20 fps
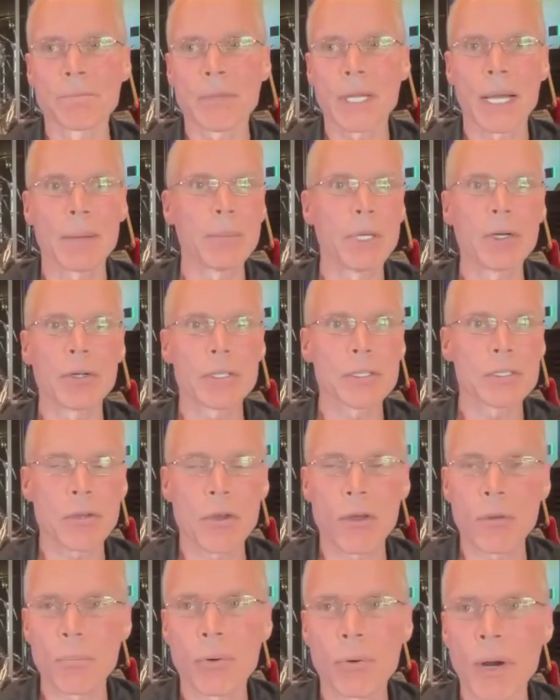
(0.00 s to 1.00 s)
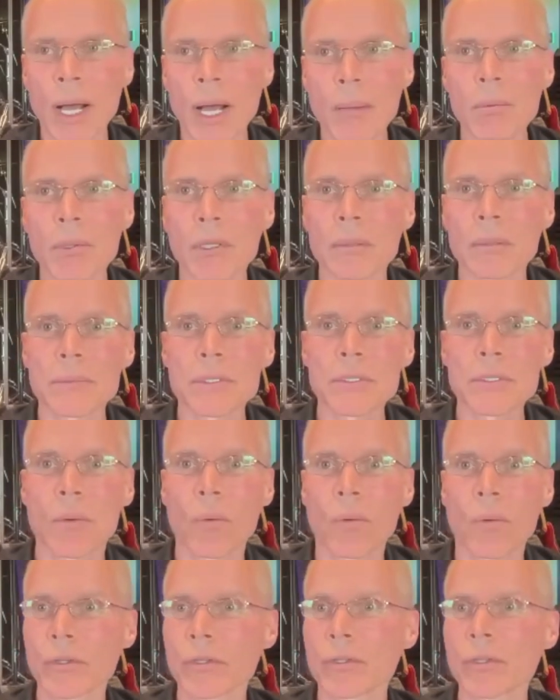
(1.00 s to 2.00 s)
I'm here to solve problems
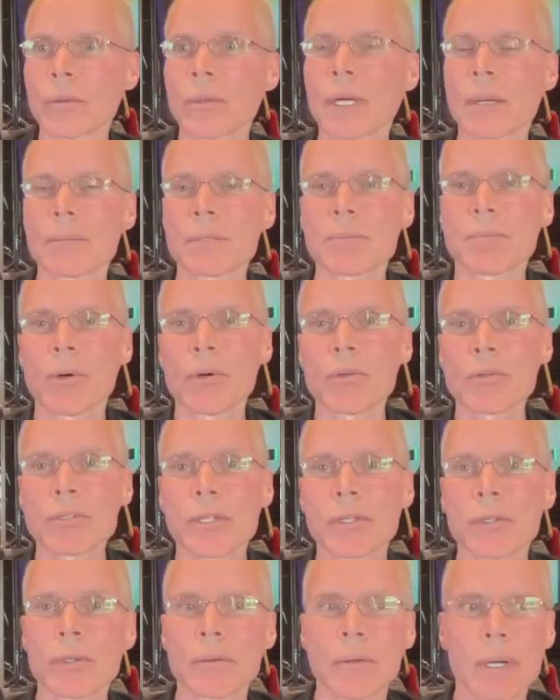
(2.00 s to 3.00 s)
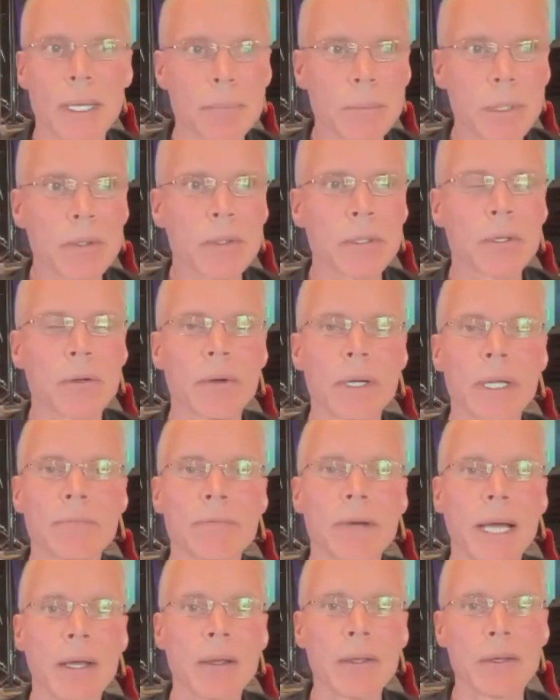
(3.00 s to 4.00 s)
or do what I'm supposed to do. I'm here to create
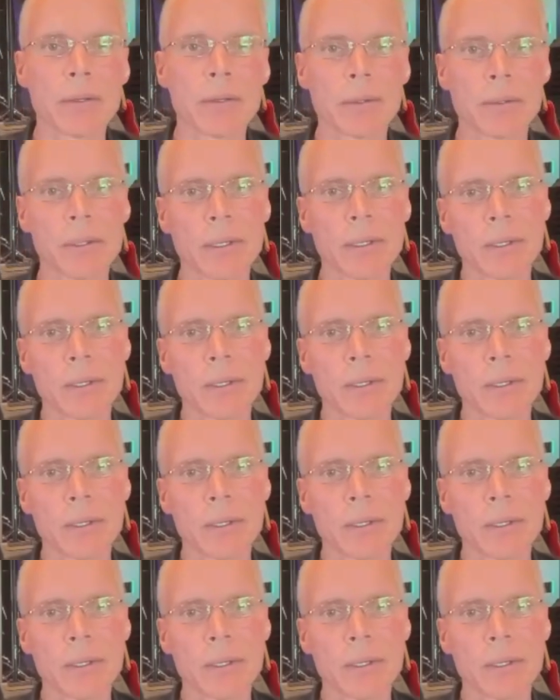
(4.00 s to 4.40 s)
value.